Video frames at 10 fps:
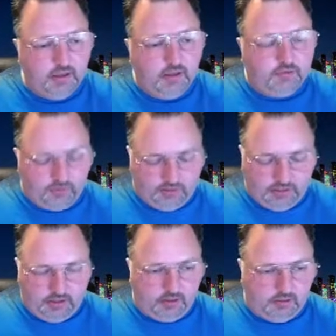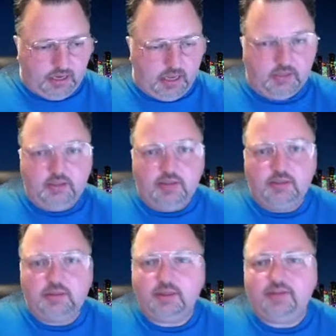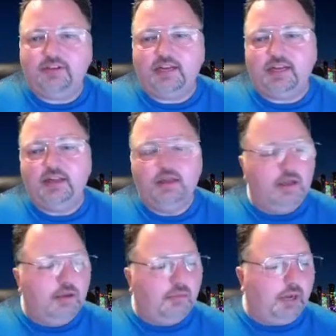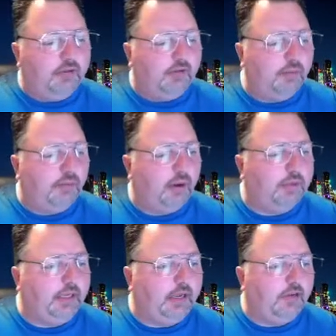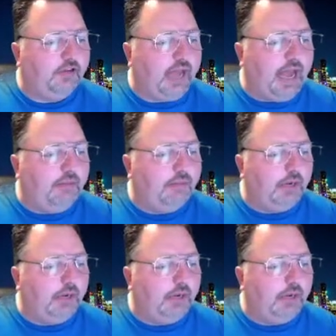so they are listening, but probably can't chat.